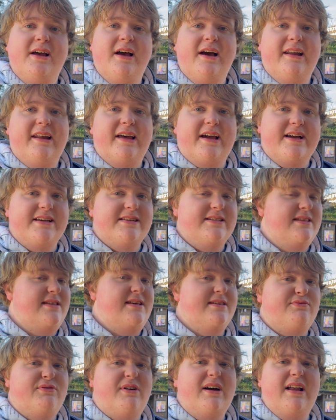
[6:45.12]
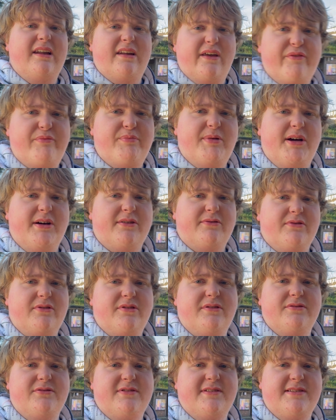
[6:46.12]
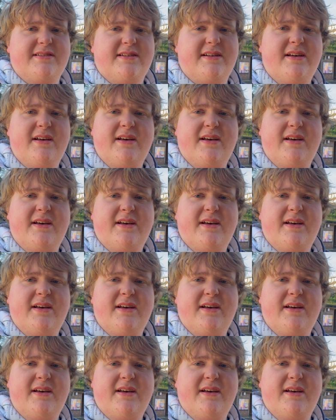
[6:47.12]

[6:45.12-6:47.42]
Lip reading: like I said, that's why I love Park Royal, just